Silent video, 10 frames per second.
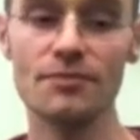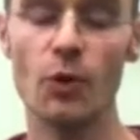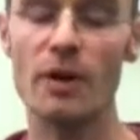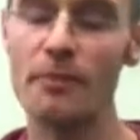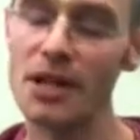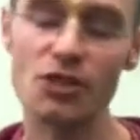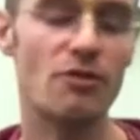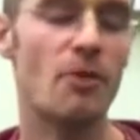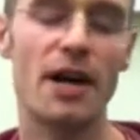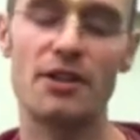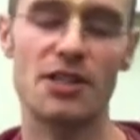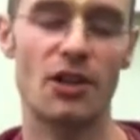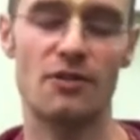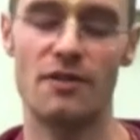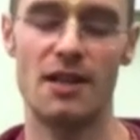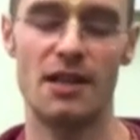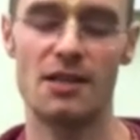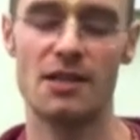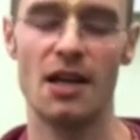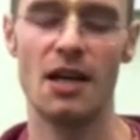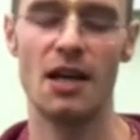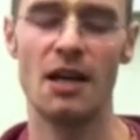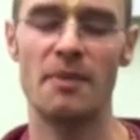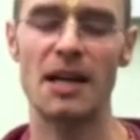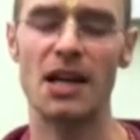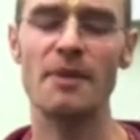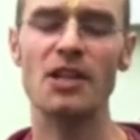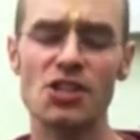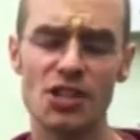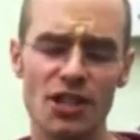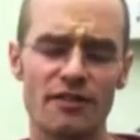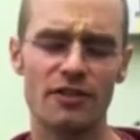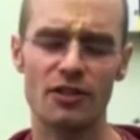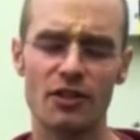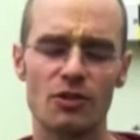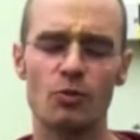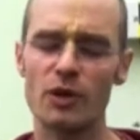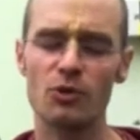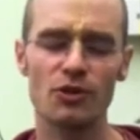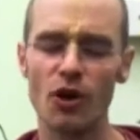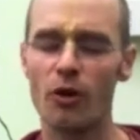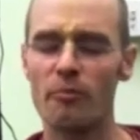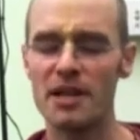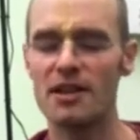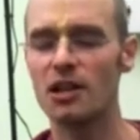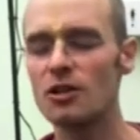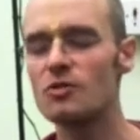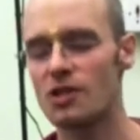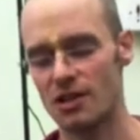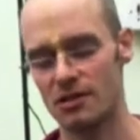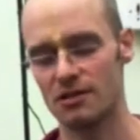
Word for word: We must remind ourselves of this. Becoming a servant, we will not be the loser.